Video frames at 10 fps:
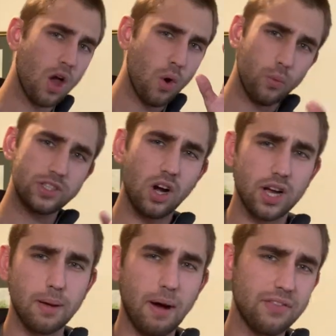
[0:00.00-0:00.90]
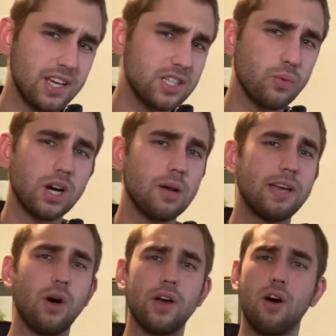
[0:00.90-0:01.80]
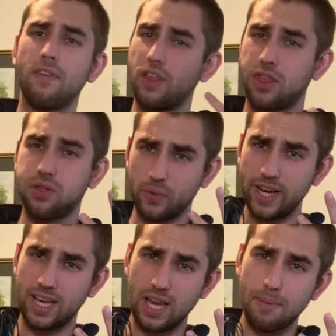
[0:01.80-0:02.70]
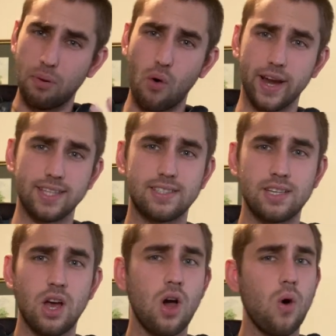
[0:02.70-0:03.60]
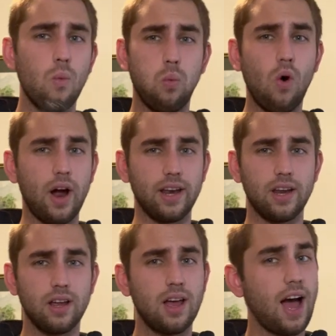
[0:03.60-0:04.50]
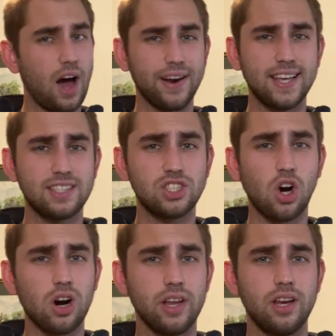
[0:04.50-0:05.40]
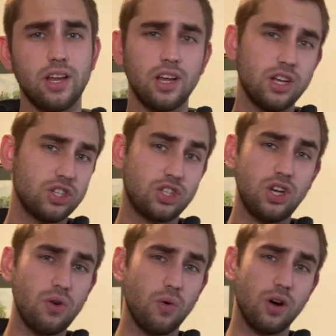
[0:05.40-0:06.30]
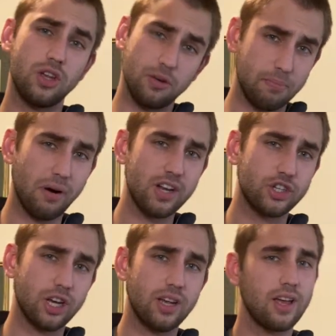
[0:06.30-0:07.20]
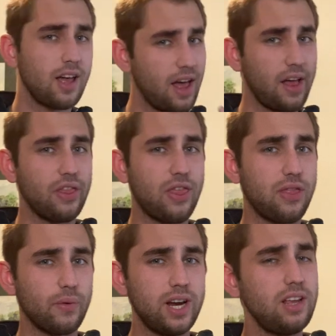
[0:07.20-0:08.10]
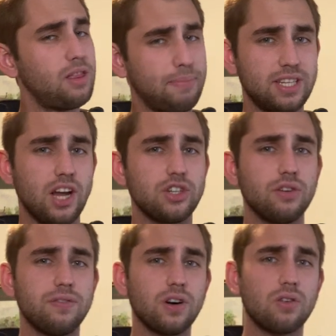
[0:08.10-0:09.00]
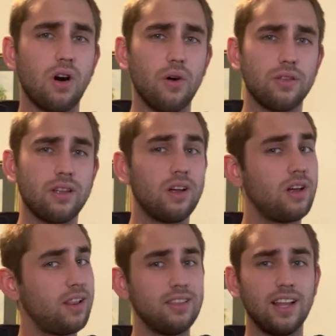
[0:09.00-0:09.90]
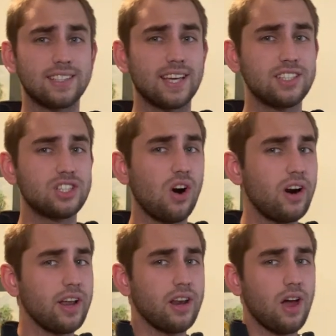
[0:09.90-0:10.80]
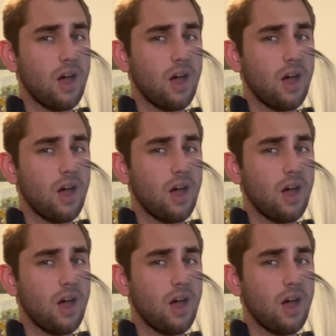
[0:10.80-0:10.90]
When talking about this, we're gonna be going over three key points. One, how to get started. Two, your budget. And three, the potential for growth. Let's get started.